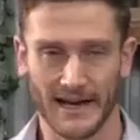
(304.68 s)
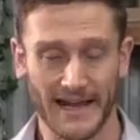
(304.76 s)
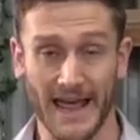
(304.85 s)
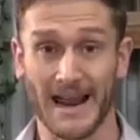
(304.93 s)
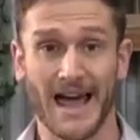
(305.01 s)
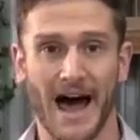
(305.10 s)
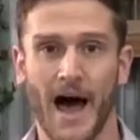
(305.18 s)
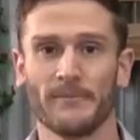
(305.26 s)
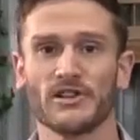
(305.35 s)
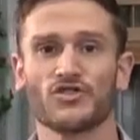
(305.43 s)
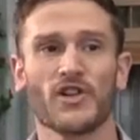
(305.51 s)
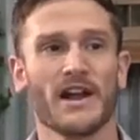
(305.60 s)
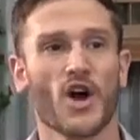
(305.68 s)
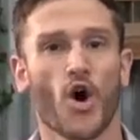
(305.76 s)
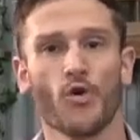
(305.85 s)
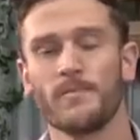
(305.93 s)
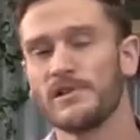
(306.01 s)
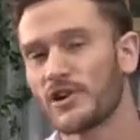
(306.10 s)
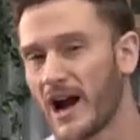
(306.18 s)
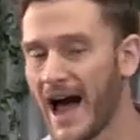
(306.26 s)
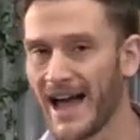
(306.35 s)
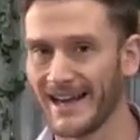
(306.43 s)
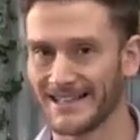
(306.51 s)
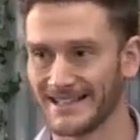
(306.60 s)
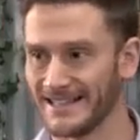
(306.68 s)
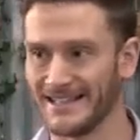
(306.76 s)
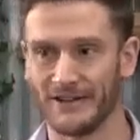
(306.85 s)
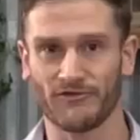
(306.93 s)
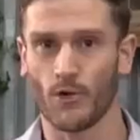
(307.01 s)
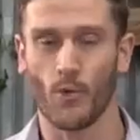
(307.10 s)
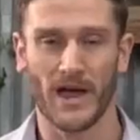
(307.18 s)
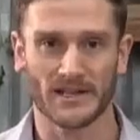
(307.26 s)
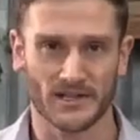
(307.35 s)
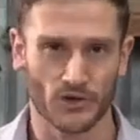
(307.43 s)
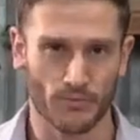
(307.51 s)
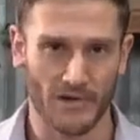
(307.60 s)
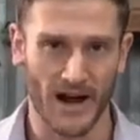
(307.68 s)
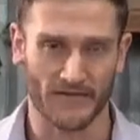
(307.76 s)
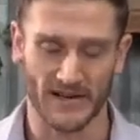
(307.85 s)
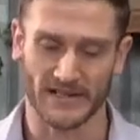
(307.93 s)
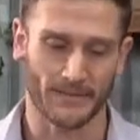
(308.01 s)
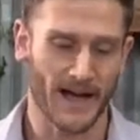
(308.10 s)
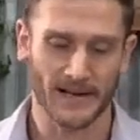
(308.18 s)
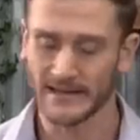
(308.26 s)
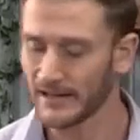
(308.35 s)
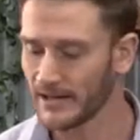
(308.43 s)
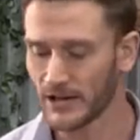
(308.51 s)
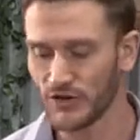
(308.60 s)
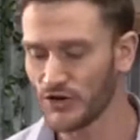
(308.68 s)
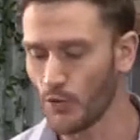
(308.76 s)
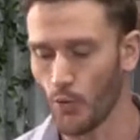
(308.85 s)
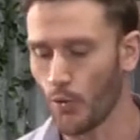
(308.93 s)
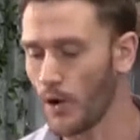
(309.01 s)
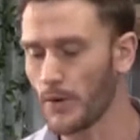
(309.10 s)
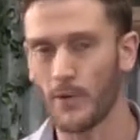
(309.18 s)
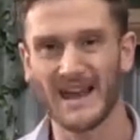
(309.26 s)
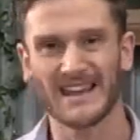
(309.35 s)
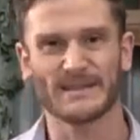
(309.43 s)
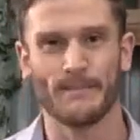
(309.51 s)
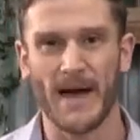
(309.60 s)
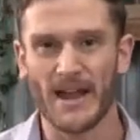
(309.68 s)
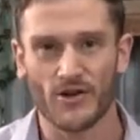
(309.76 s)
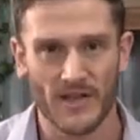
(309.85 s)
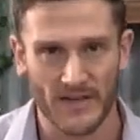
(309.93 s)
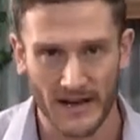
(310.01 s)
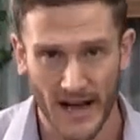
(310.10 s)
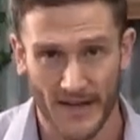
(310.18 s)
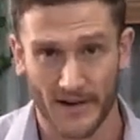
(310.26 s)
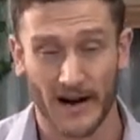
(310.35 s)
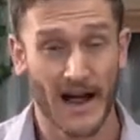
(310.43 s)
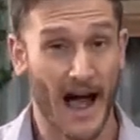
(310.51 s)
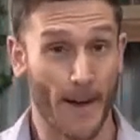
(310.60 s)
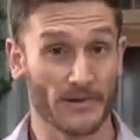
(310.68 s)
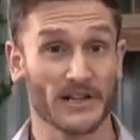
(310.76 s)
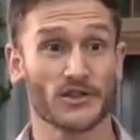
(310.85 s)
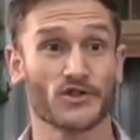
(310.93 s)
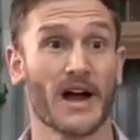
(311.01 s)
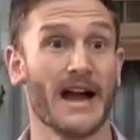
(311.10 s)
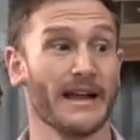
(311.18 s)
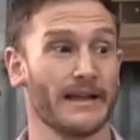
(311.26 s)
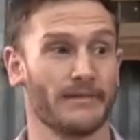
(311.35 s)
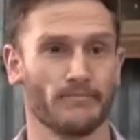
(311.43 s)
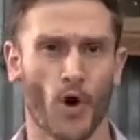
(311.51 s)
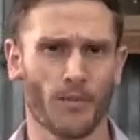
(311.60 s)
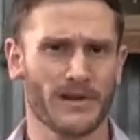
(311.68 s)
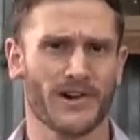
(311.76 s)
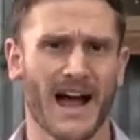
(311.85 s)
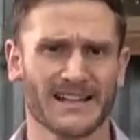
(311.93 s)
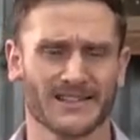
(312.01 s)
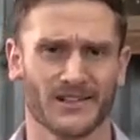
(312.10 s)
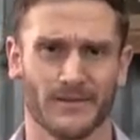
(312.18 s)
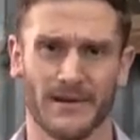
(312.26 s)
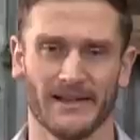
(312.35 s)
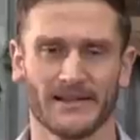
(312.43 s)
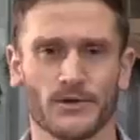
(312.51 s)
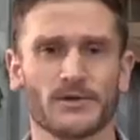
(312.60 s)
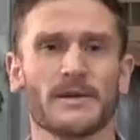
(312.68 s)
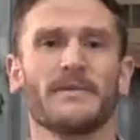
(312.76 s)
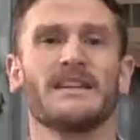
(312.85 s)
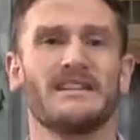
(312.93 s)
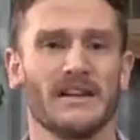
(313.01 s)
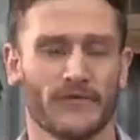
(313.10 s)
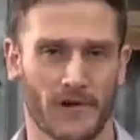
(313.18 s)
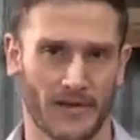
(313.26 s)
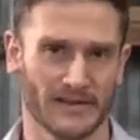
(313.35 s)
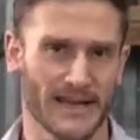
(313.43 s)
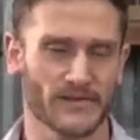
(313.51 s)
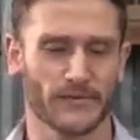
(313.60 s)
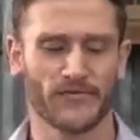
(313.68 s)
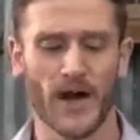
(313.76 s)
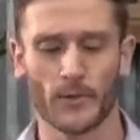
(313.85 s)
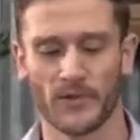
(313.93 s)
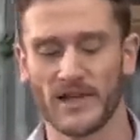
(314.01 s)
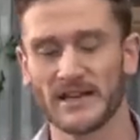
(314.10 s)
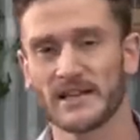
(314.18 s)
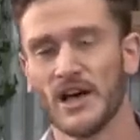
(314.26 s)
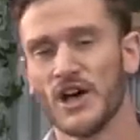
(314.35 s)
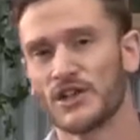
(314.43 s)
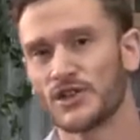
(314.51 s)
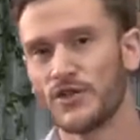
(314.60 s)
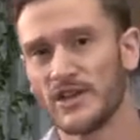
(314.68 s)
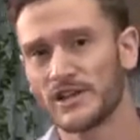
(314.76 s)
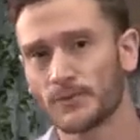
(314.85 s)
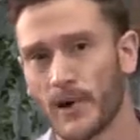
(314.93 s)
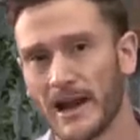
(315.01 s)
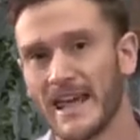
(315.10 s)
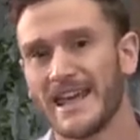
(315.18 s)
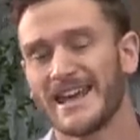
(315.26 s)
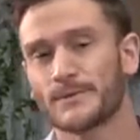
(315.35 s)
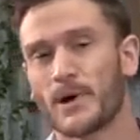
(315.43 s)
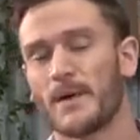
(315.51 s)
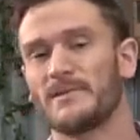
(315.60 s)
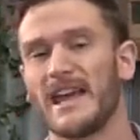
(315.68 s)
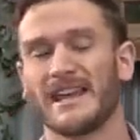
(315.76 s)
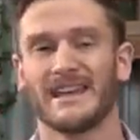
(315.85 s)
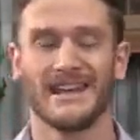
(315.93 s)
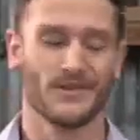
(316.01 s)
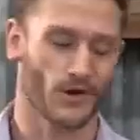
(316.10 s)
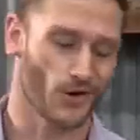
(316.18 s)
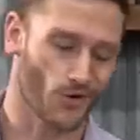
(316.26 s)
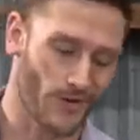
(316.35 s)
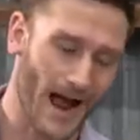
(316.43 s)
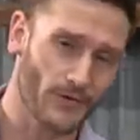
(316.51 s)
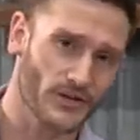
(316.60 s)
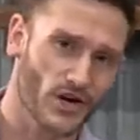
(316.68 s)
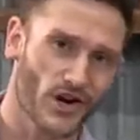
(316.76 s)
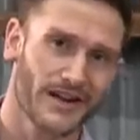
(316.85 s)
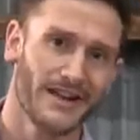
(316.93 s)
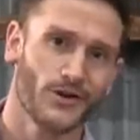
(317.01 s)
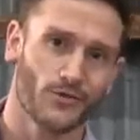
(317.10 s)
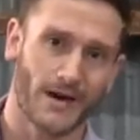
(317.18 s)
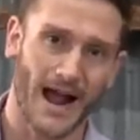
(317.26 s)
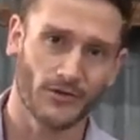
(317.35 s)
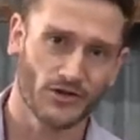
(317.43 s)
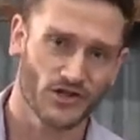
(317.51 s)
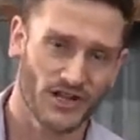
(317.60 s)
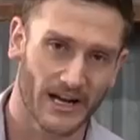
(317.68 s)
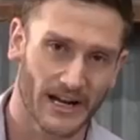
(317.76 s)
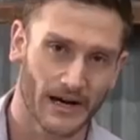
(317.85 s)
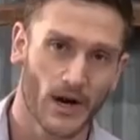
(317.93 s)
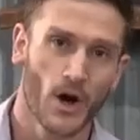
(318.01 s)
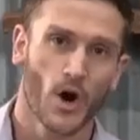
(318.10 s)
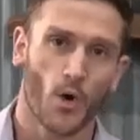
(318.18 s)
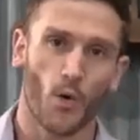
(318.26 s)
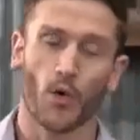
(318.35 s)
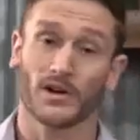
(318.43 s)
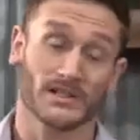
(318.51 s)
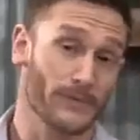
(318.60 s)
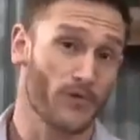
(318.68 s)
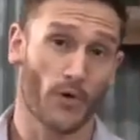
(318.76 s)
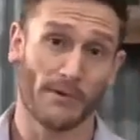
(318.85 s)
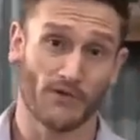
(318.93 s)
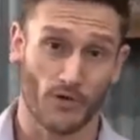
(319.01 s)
And again, I'm just trying to open your eyes to different ways to do breakfast. I'm not telling you that one way is better than the other. I'm just trying to open your eyes a little bit. Let's do something different. Let's have some fun with this. So this one is where I'm taking either ground turkey, ground chicken, or some form of